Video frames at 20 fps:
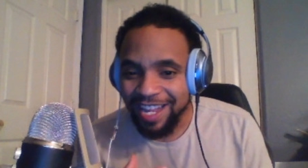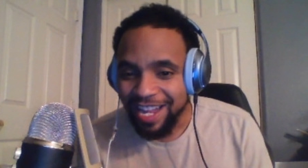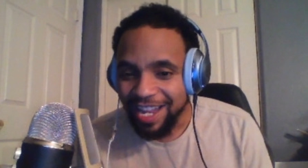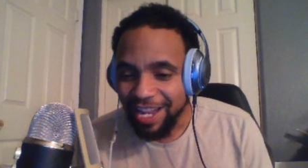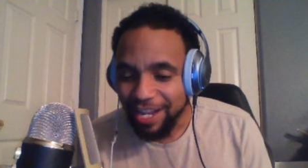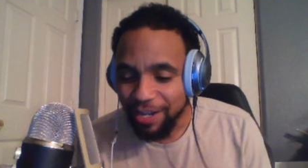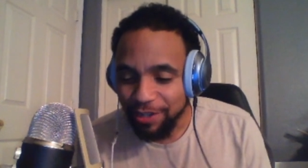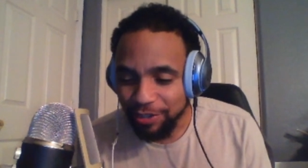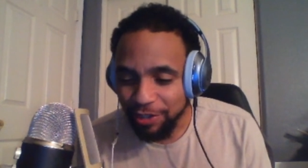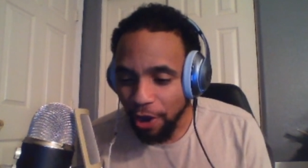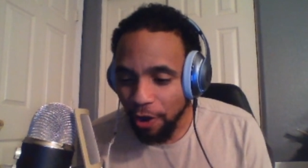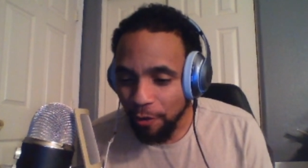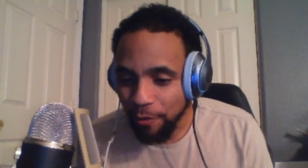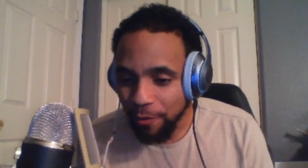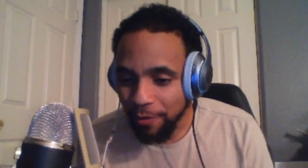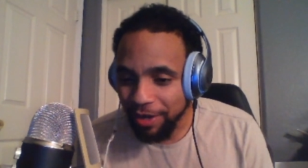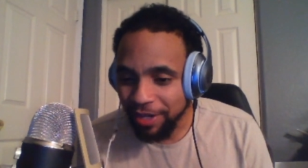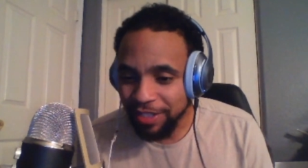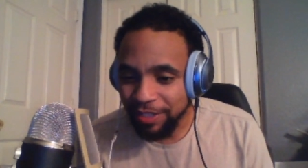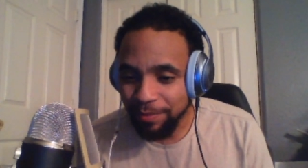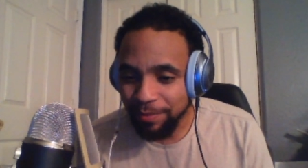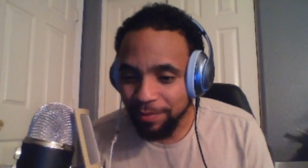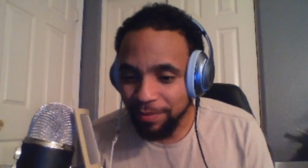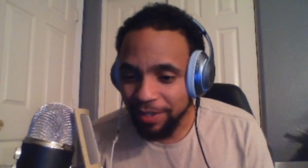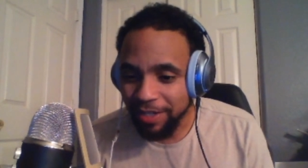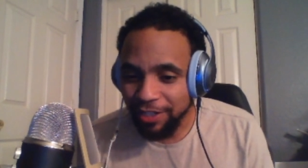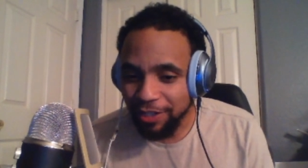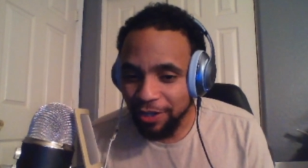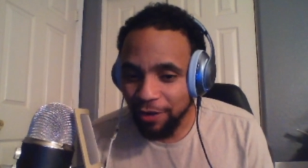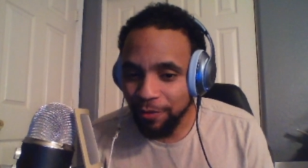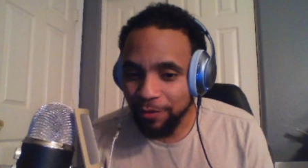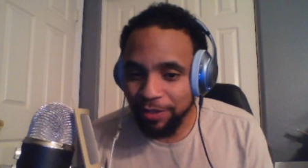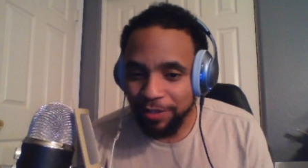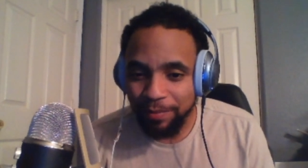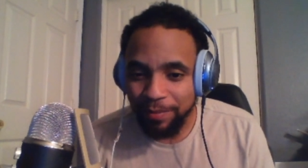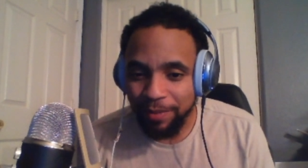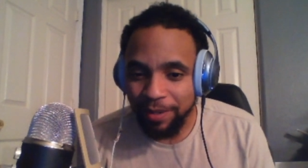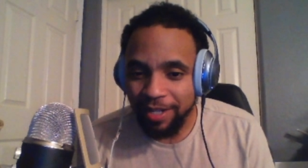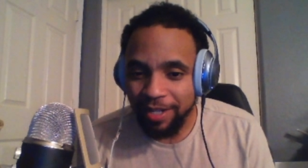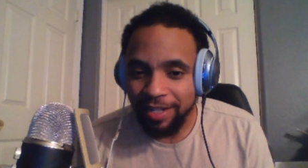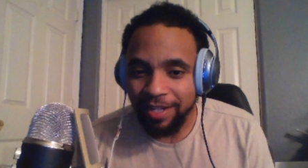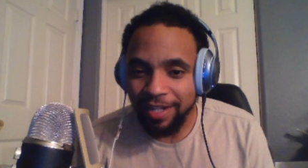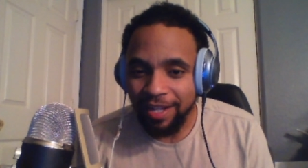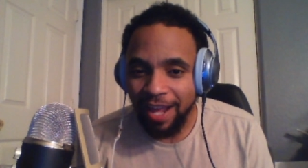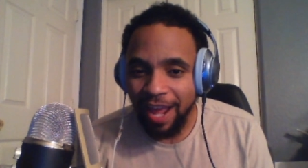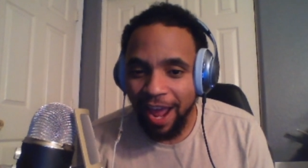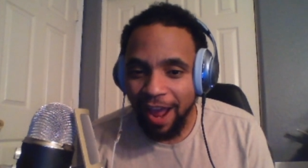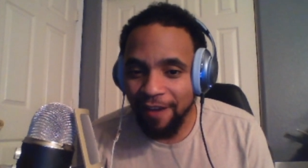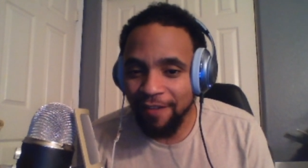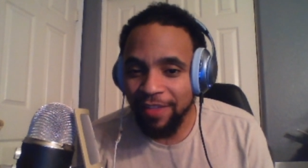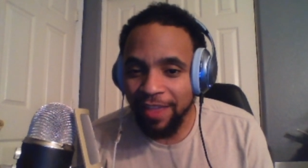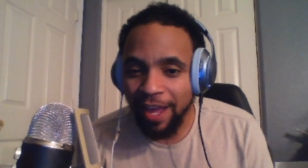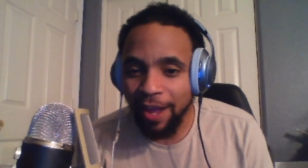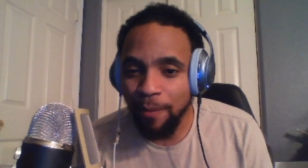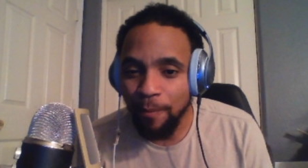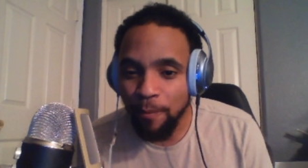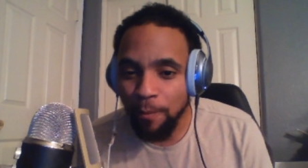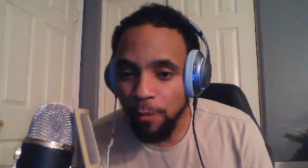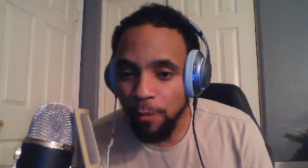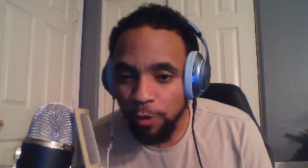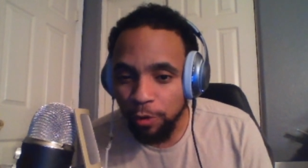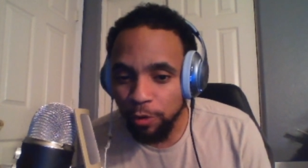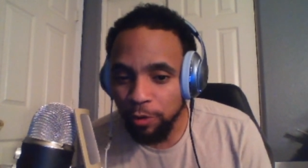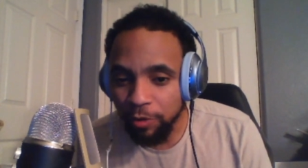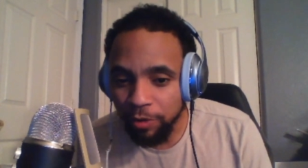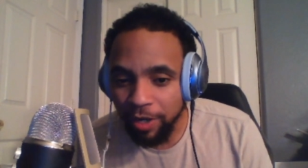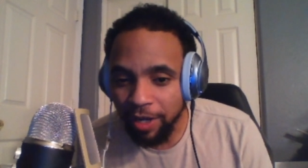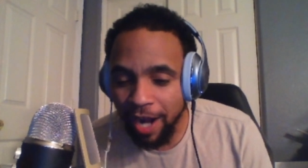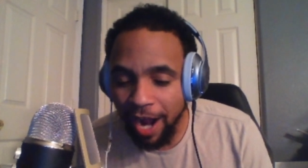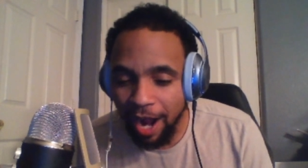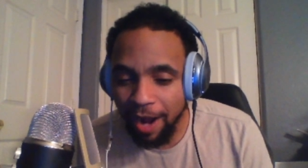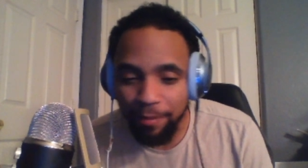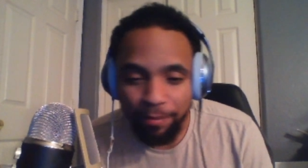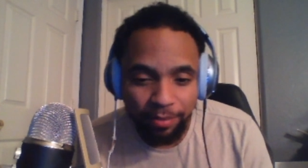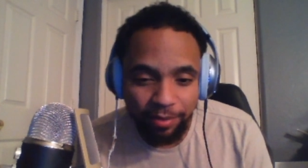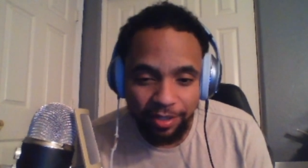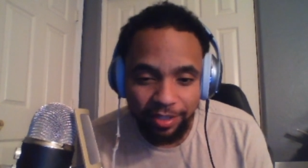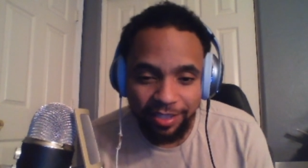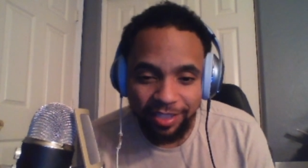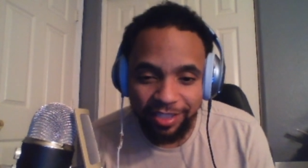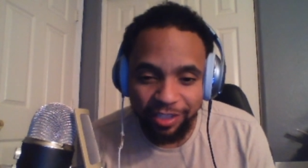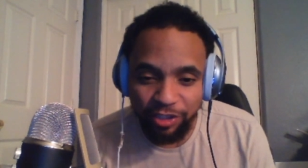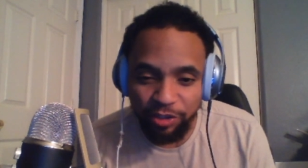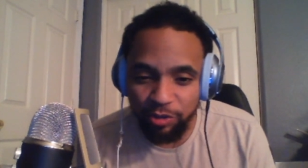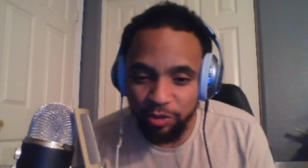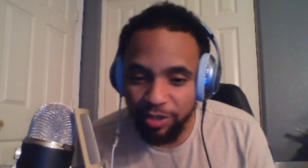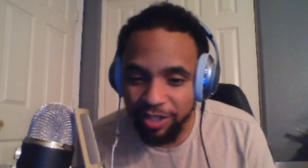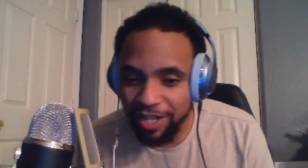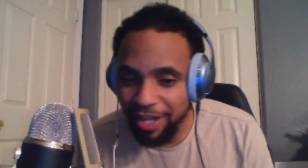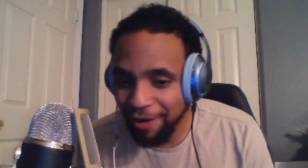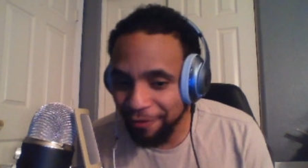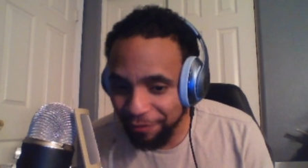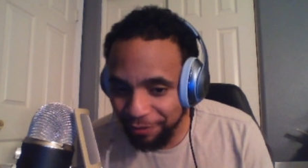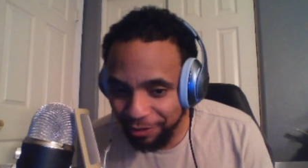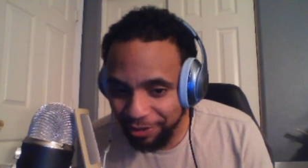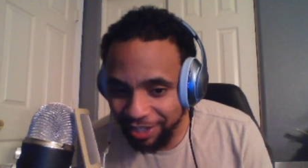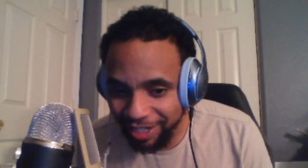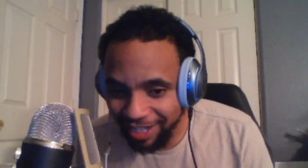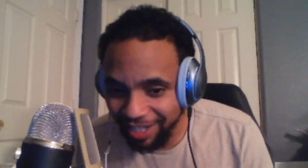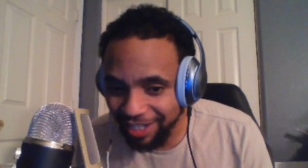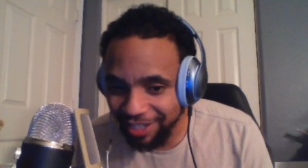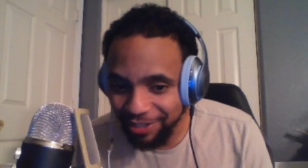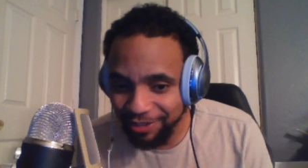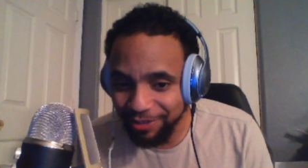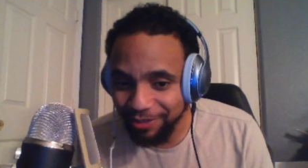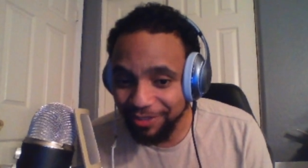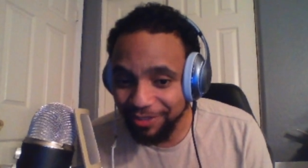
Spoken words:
is always he's always been have that moral compass to never kill.